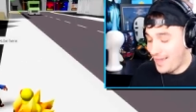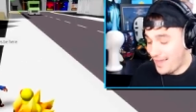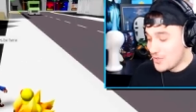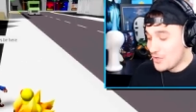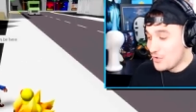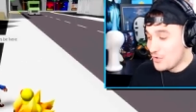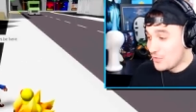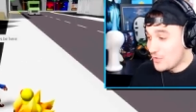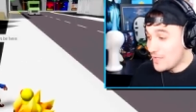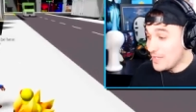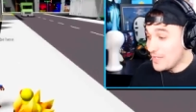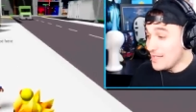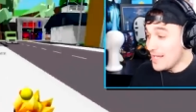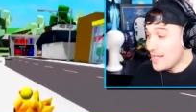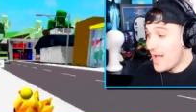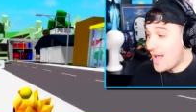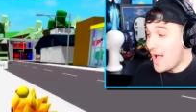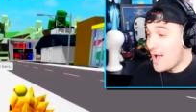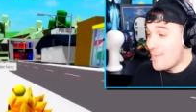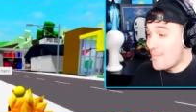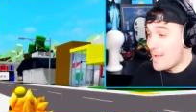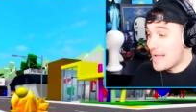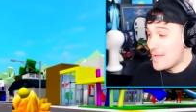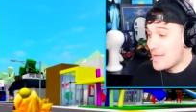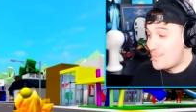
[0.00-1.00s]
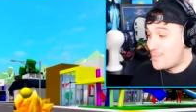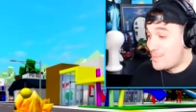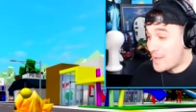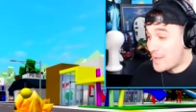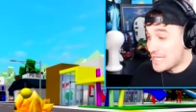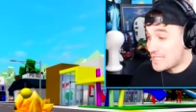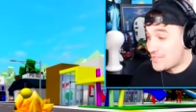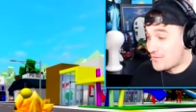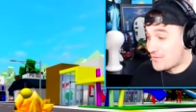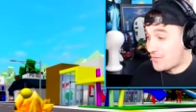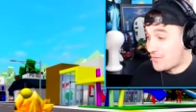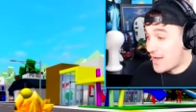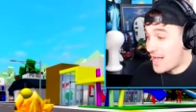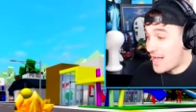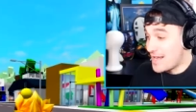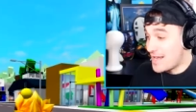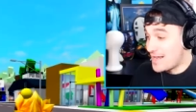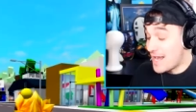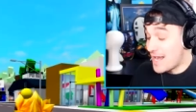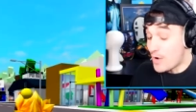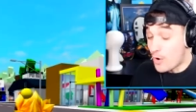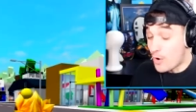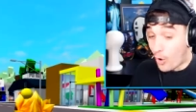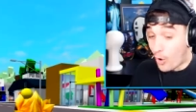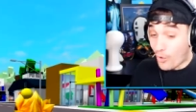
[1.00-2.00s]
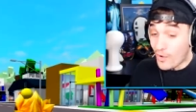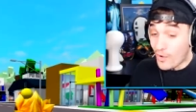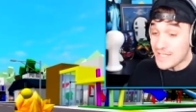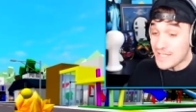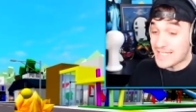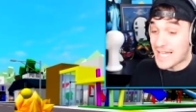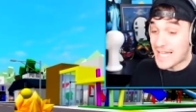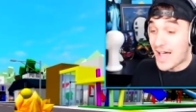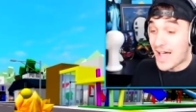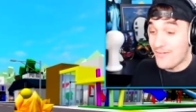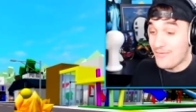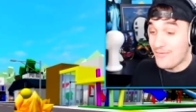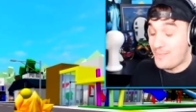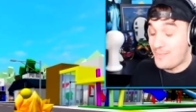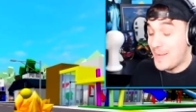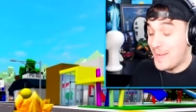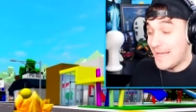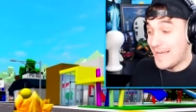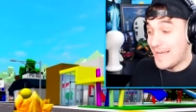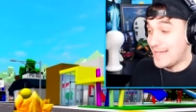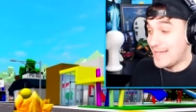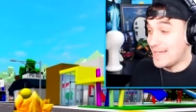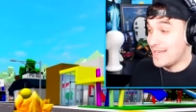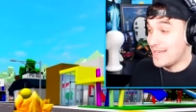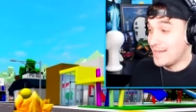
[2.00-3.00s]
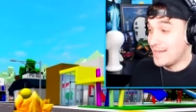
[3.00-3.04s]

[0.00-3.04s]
You really are my best friend and always have been.